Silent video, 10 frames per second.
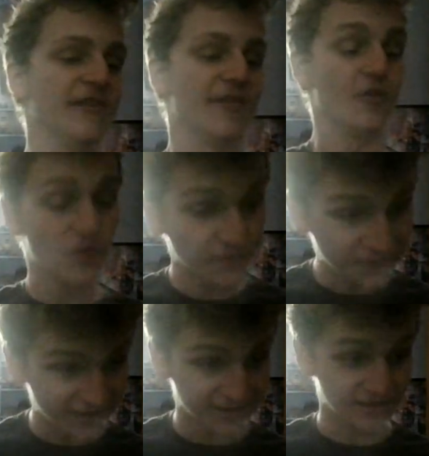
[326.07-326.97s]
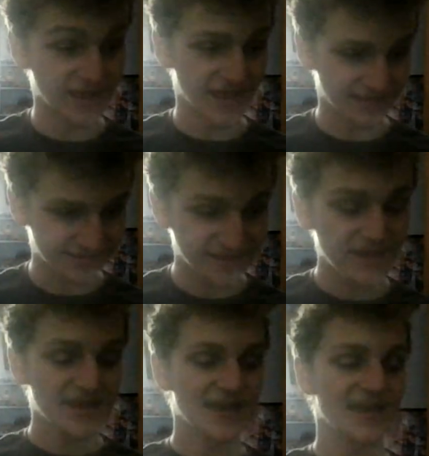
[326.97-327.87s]
The whole final act
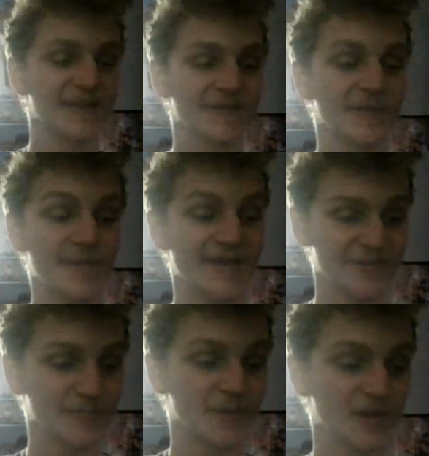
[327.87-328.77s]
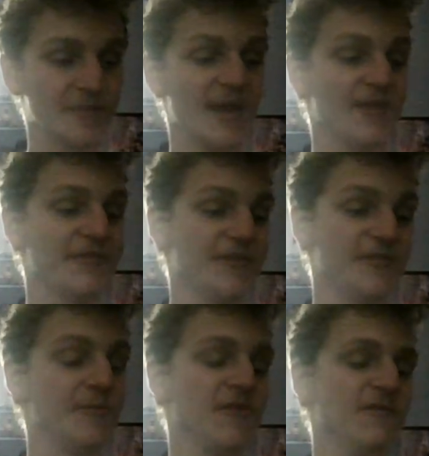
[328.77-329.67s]
is the best part about
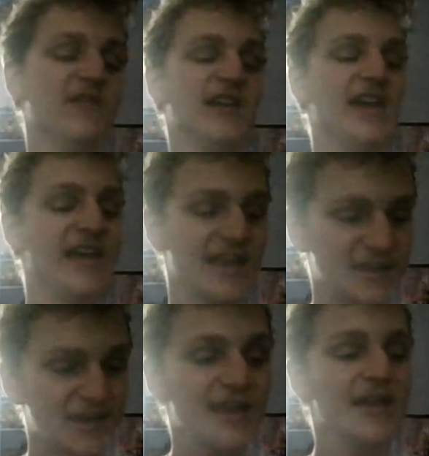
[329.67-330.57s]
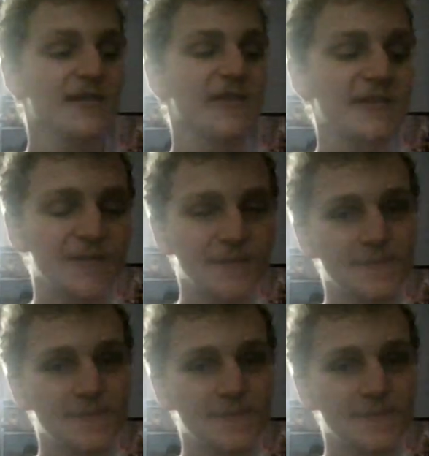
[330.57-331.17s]
this movie, and this